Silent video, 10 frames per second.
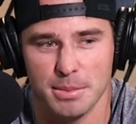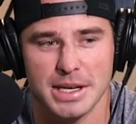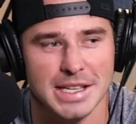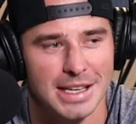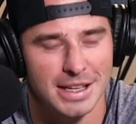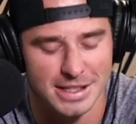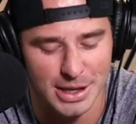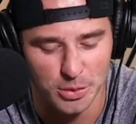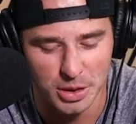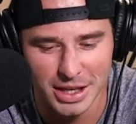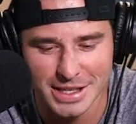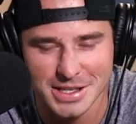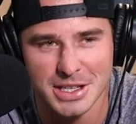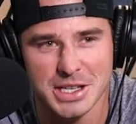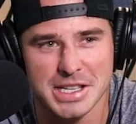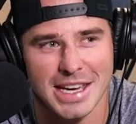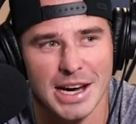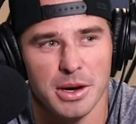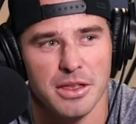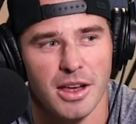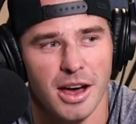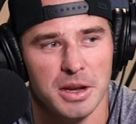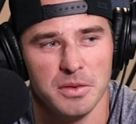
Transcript: Because it, it, it really is such a scary thought